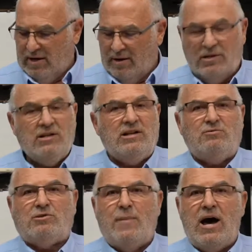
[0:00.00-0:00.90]

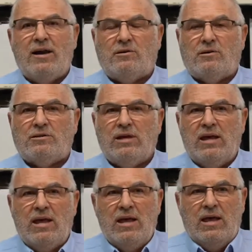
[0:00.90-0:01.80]
continuous monitors.
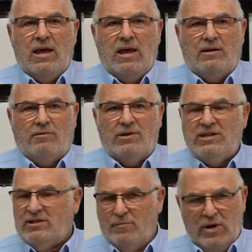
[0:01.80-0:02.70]
And the
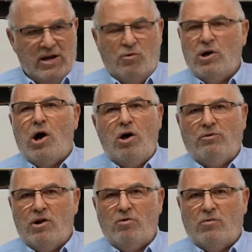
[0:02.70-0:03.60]
reason being, we all
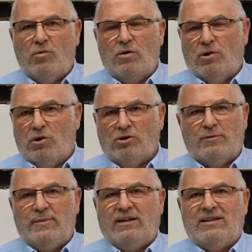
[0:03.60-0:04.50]
know that what we're
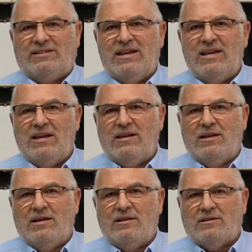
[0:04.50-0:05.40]
ultimately seeking
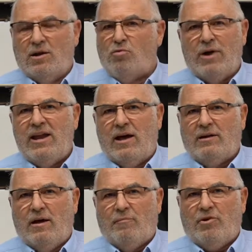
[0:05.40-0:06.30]
is low
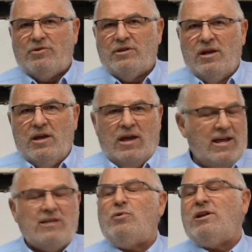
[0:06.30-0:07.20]
radon numbers. And
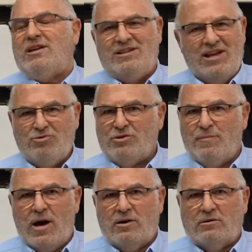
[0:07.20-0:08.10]
that's what a continuous
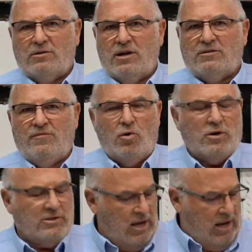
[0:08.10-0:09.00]
monitor does for
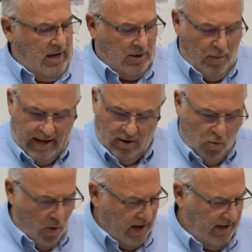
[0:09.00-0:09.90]
us. No matter
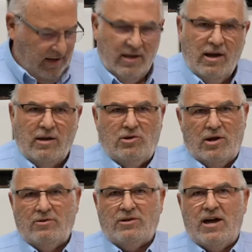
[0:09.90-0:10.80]
what your
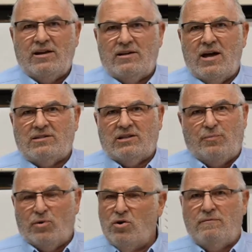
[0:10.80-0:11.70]
other diagnostics
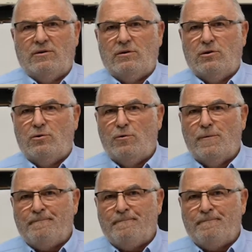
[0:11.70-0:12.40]
prove to you,